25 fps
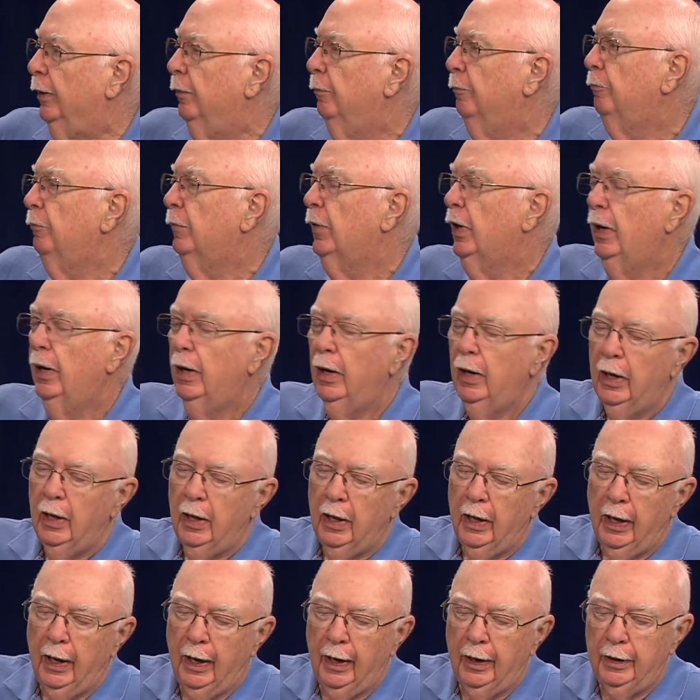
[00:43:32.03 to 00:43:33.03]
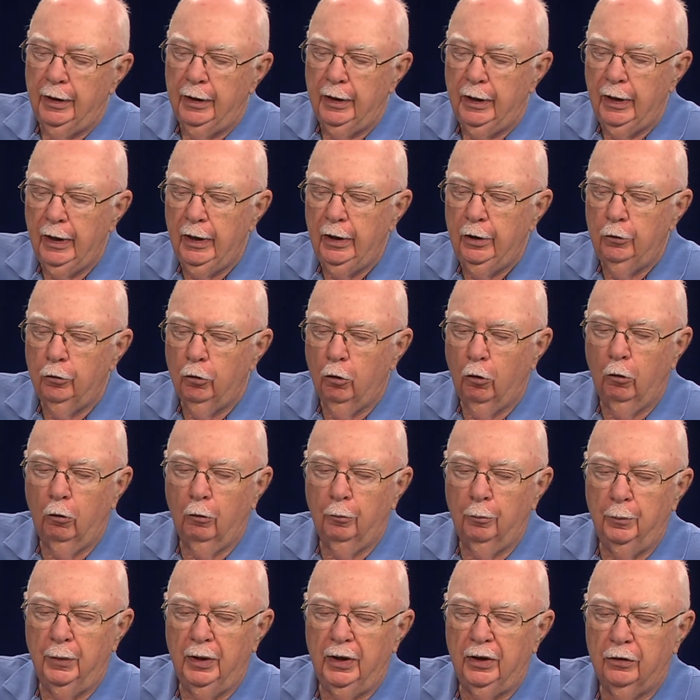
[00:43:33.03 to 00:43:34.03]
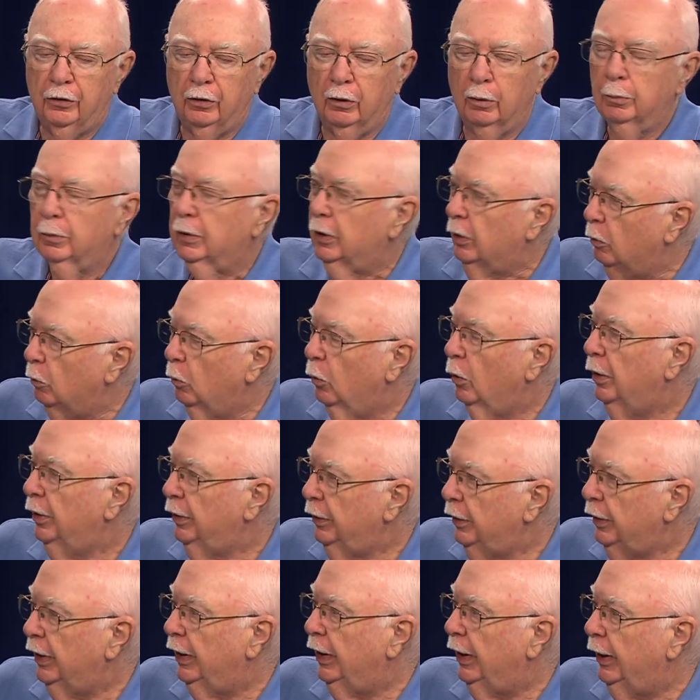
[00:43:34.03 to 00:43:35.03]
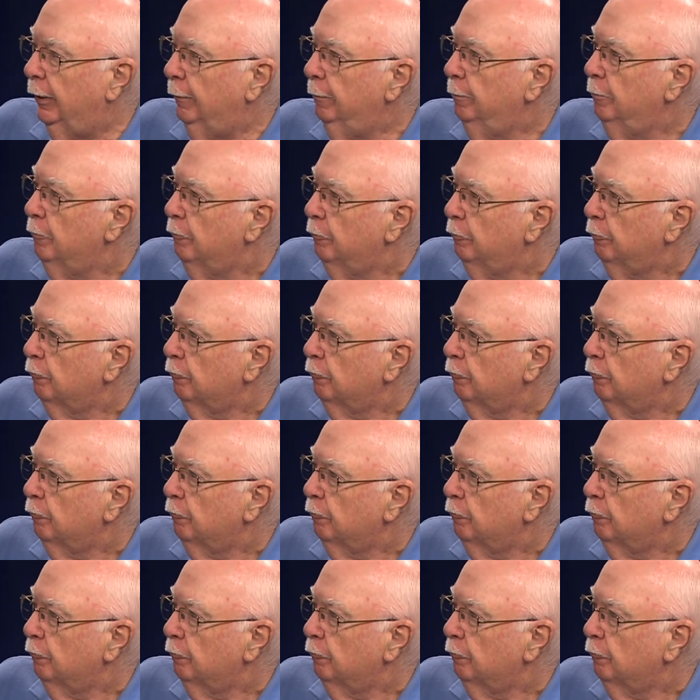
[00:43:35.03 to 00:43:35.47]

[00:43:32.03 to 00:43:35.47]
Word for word: Mm-hmm. And he told me something one day.